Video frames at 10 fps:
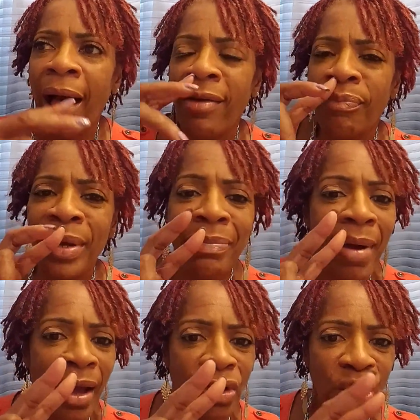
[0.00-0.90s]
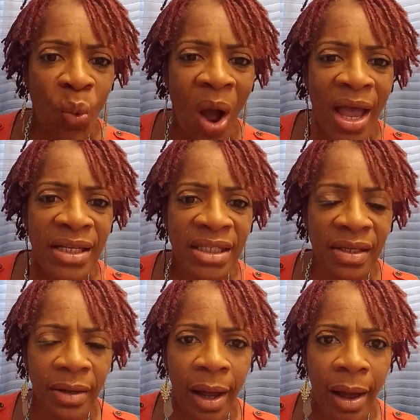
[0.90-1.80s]
I've been back
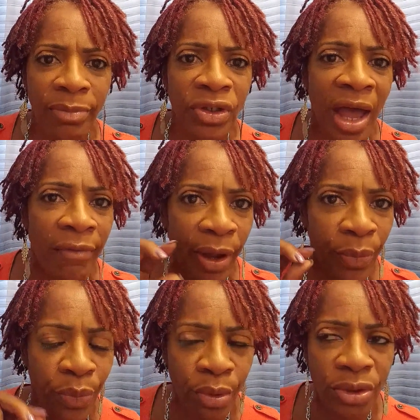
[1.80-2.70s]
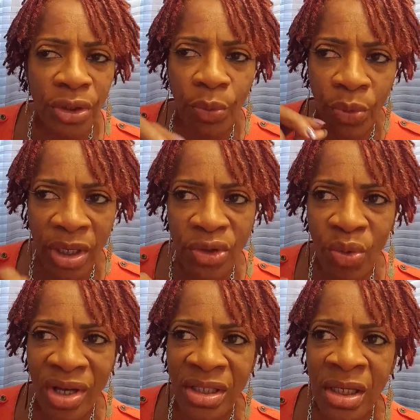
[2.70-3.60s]
twice to have a root
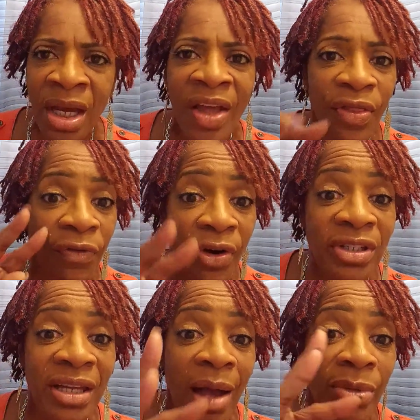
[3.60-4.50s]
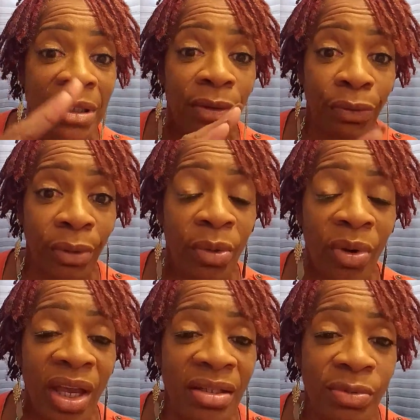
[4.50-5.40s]
retwist. The first time was in 3
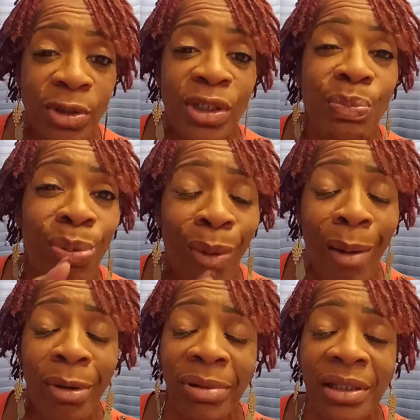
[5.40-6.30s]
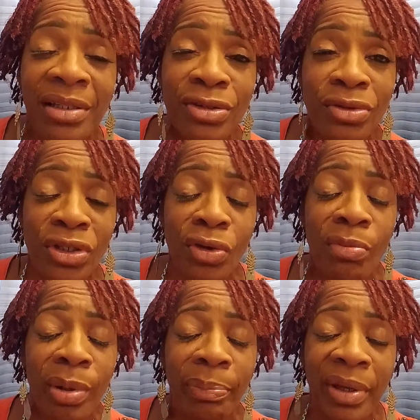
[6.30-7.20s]
weeks, which was probably too
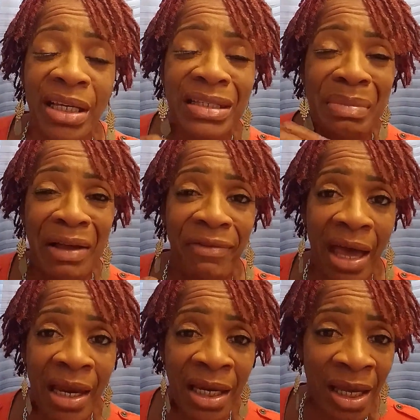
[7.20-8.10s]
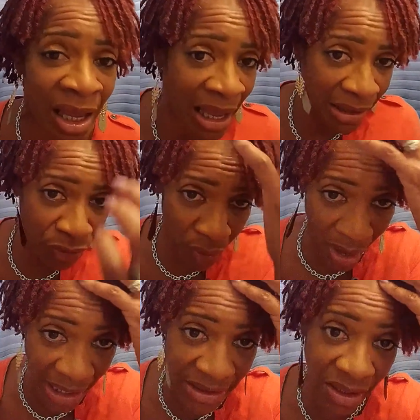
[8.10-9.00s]
soon, but because of my vanity, you know,
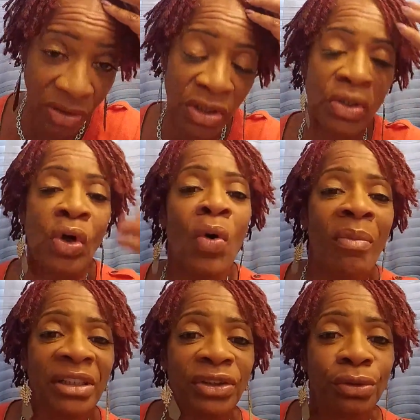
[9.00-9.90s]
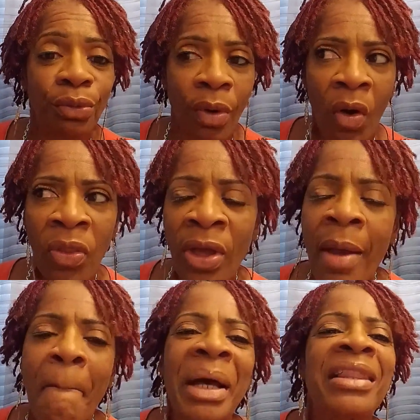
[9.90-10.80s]
I had saw so much new growth.
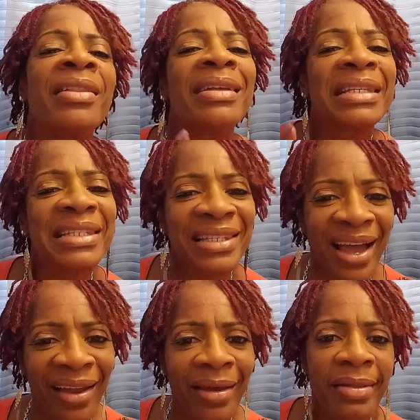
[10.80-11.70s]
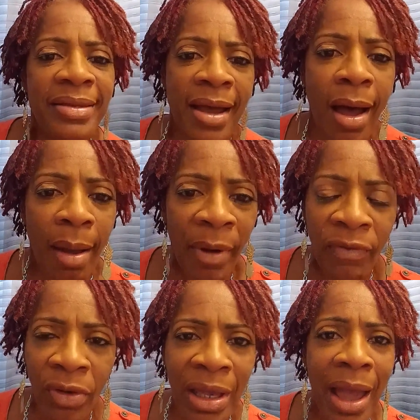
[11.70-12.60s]
But then the second time,
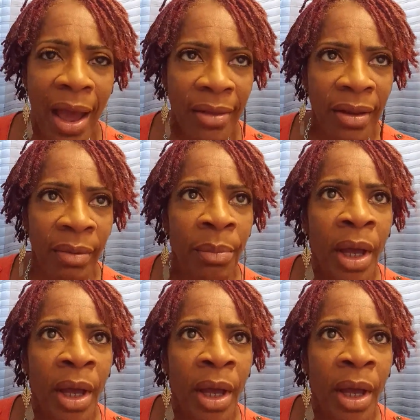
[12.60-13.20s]
I've only had